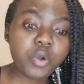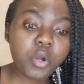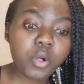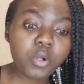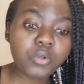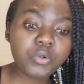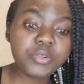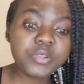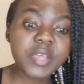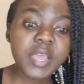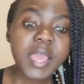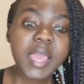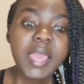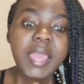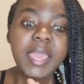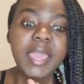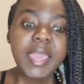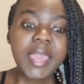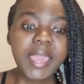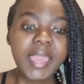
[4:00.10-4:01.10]
hold,
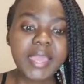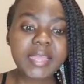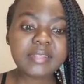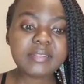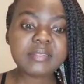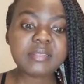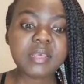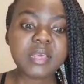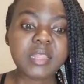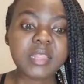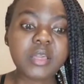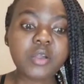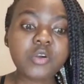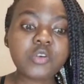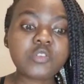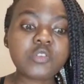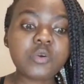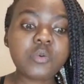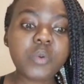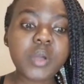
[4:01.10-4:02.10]
and they
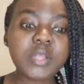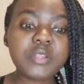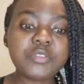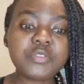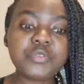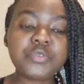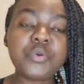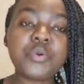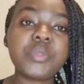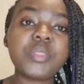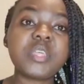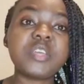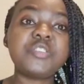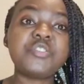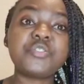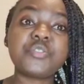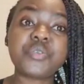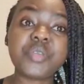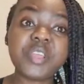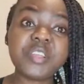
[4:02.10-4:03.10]
also want to know the
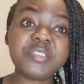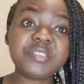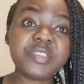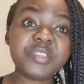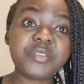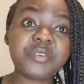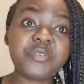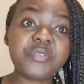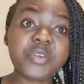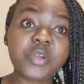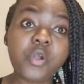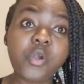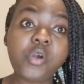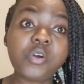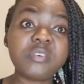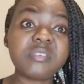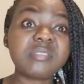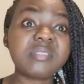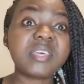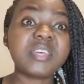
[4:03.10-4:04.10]
duration of the
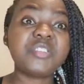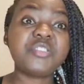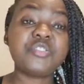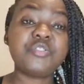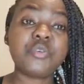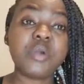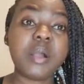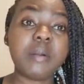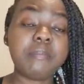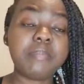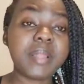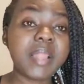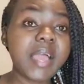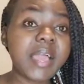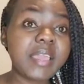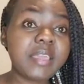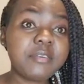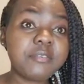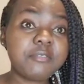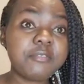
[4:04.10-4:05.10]
course that you're
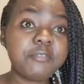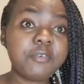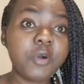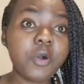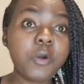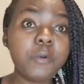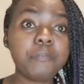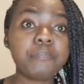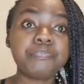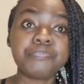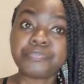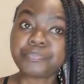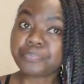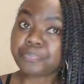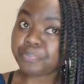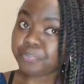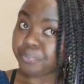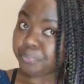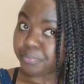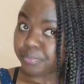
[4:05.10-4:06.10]
applying for,
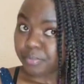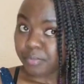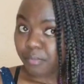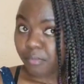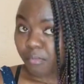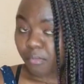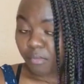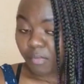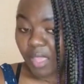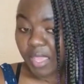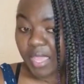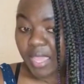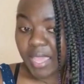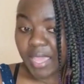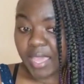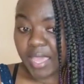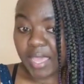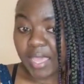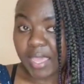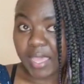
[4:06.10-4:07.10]

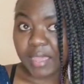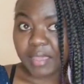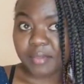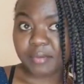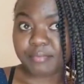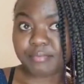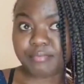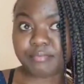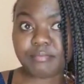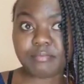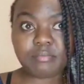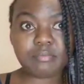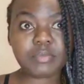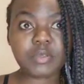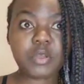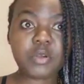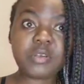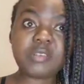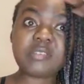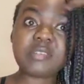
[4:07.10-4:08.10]

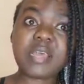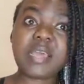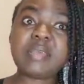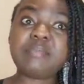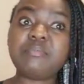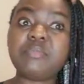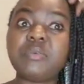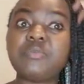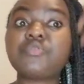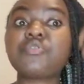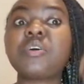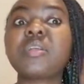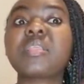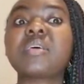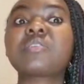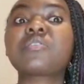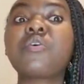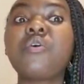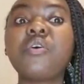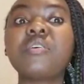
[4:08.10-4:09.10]
because I'm sure
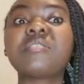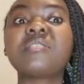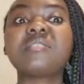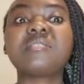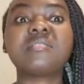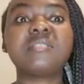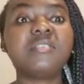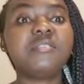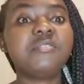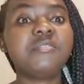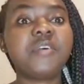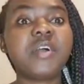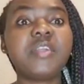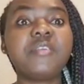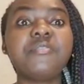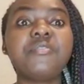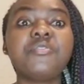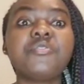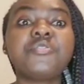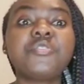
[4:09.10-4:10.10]
that courses differ.
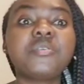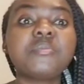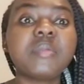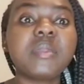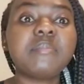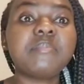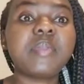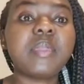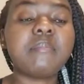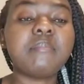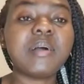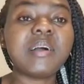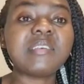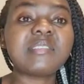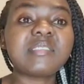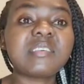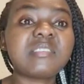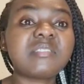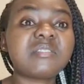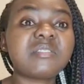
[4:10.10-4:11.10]
If you're doing maybe a
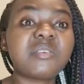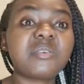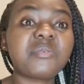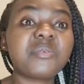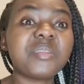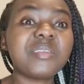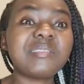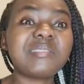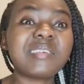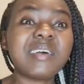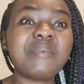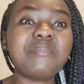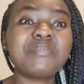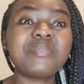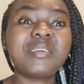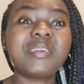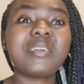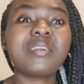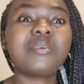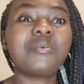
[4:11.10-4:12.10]
master's degree, some
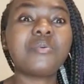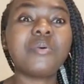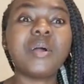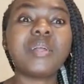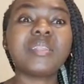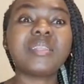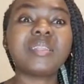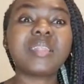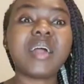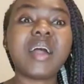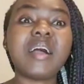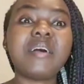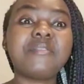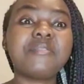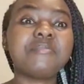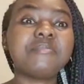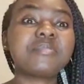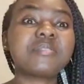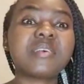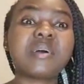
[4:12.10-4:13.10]
take 1.5,
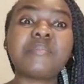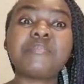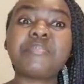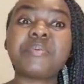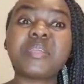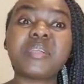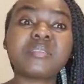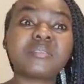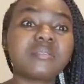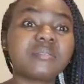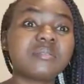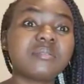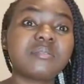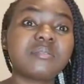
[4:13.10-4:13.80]
some take